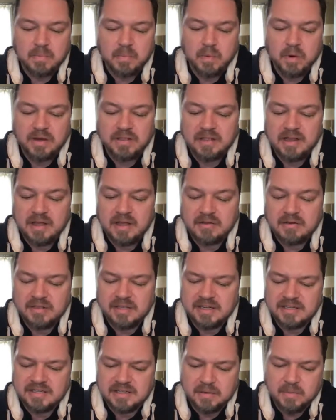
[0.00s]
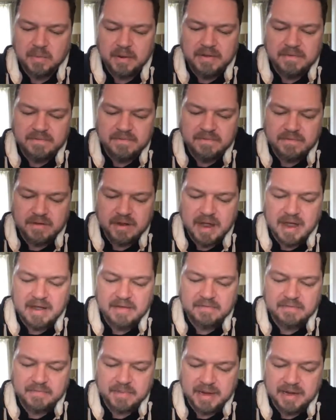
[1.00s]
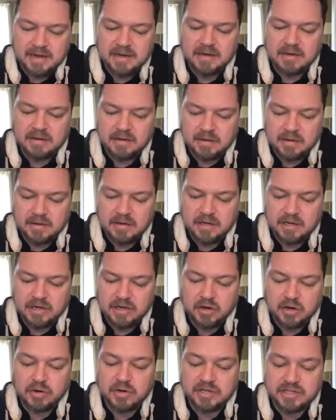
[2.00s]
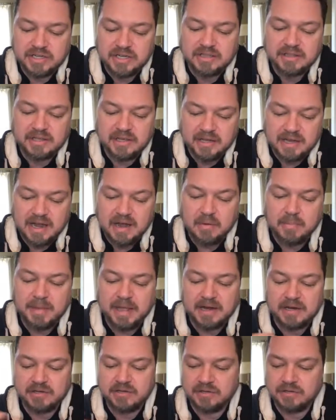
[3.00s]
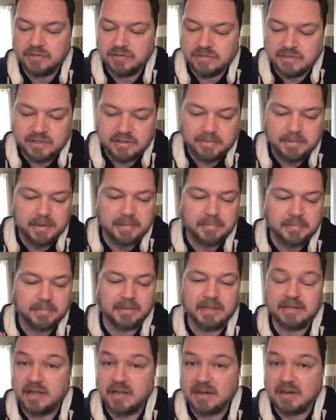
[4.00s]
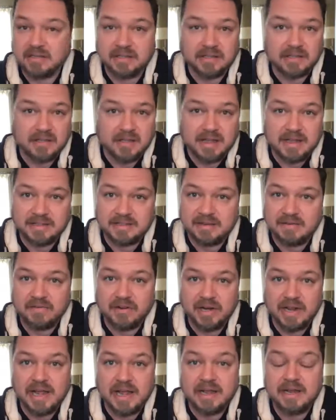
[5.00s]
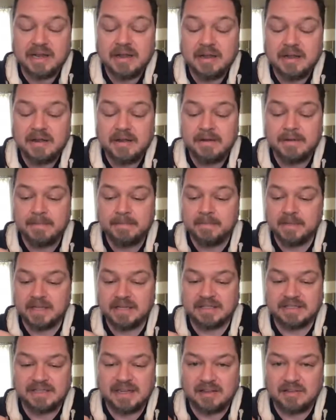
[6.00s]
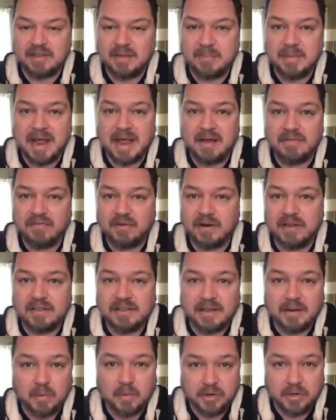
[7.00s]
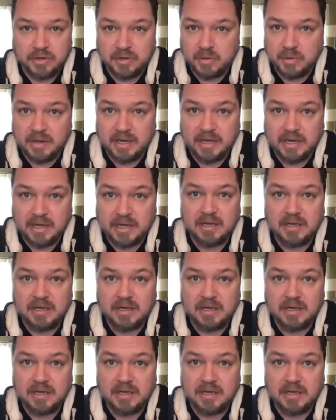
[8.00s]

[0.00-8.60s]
One of the other things that I've been encouraging the account managers and the people that talk to the clients every day is tell them everything we're doing.